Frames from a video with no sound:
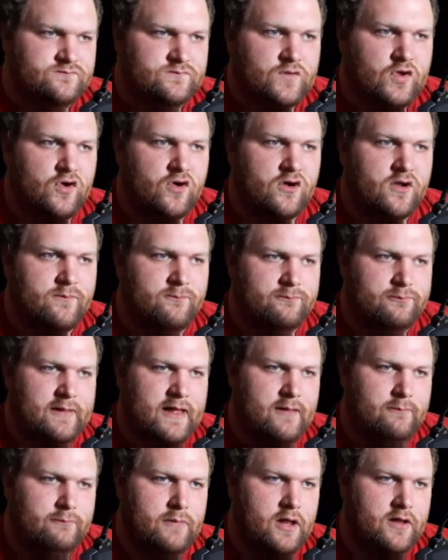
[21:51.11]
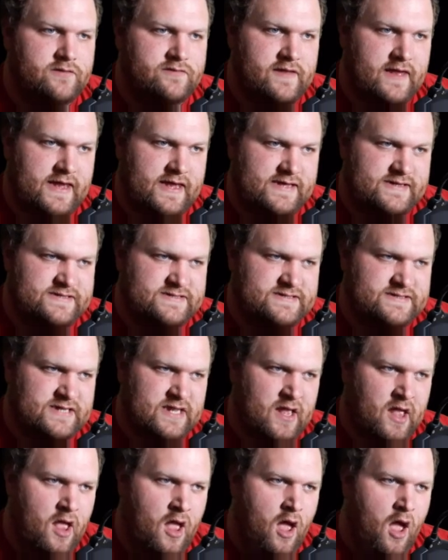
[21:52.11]
Kirk Baltez.
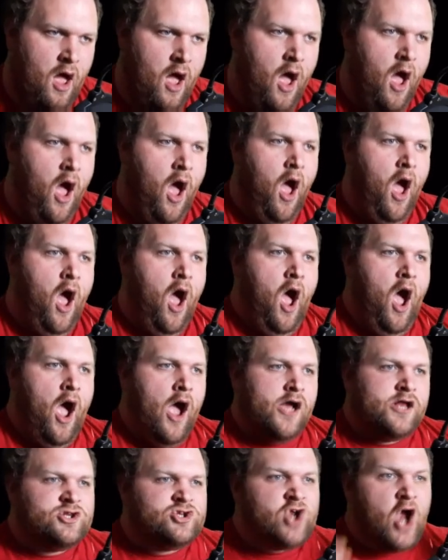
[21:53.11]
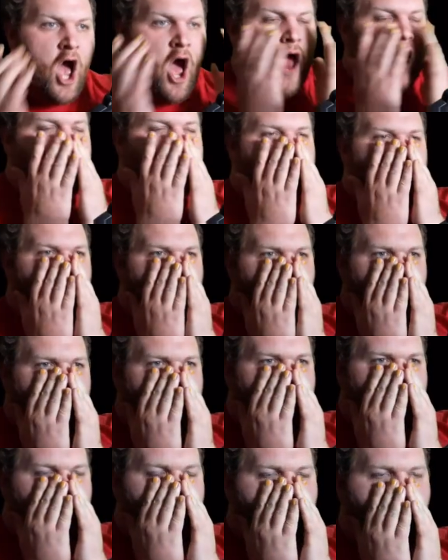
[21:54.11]
John Curry.